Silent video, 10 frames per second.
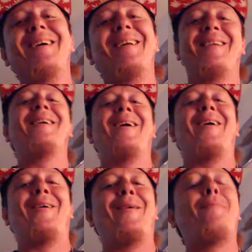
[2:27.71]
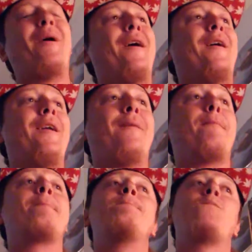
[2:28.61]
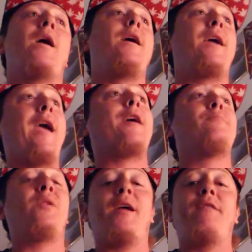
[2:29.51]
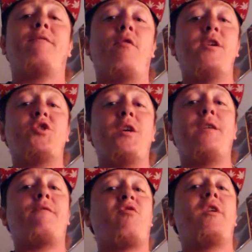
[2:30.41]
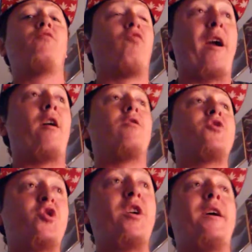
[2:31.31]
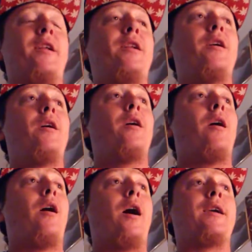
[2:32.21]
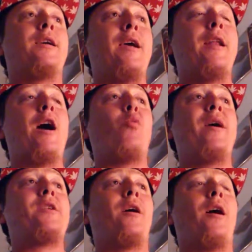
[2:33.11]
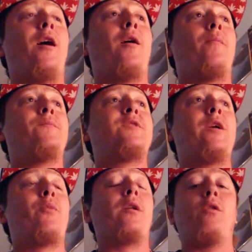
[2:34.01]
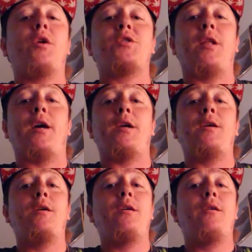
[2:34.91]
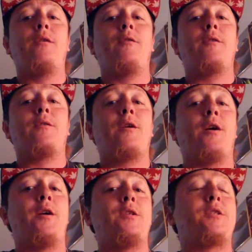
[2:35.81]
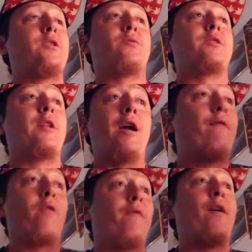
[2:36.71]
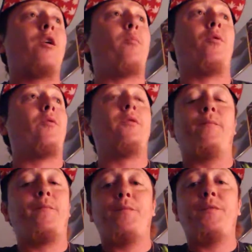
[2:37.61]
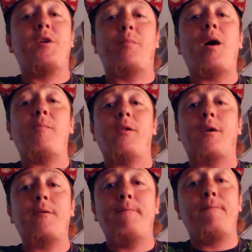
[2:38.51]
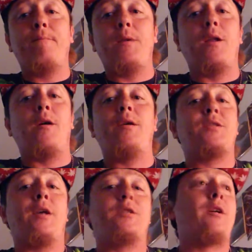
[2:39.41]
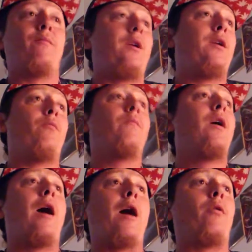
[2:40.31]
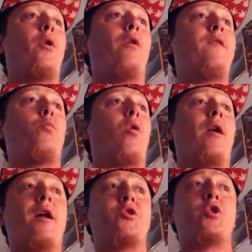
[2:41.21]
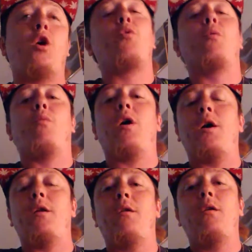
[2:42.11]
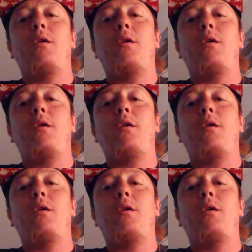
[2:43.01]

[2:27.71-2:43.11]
you know. But, hey, can't complain. Free shit, free rare shit. I cannot wait to see what it looks like. Because this was never available to the public. You know, it's like something he, I don't know if he wore it at a show or what.